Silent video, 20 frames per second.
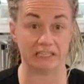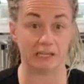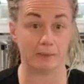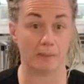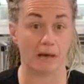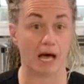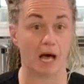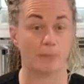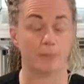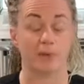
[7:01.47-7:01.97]
them
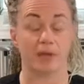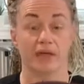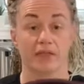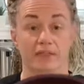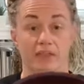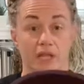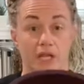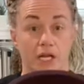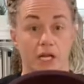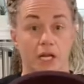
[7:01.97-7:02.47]
up, and
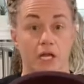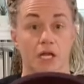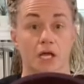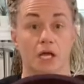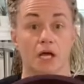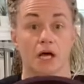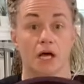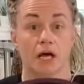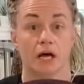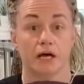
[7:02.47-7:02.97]
then
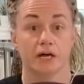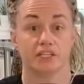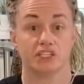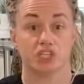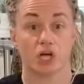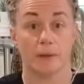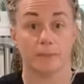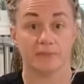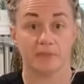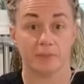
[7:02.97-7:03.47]

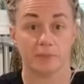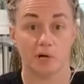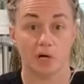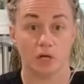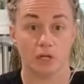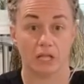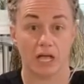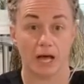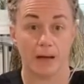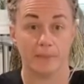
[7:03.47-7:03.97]
chopped them
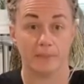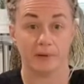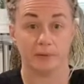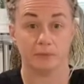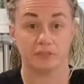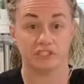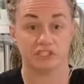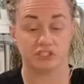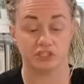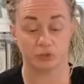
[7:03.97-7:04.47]
all up. It
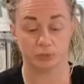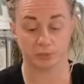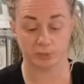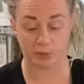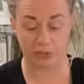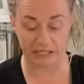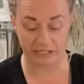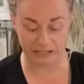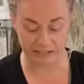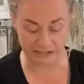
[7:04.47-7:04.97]
was super
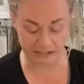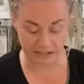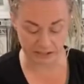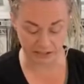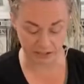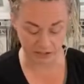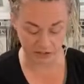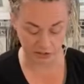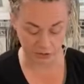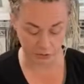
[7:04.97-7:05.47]
easy
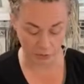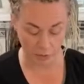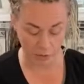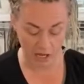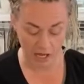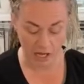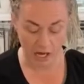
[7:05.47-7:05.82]
to do.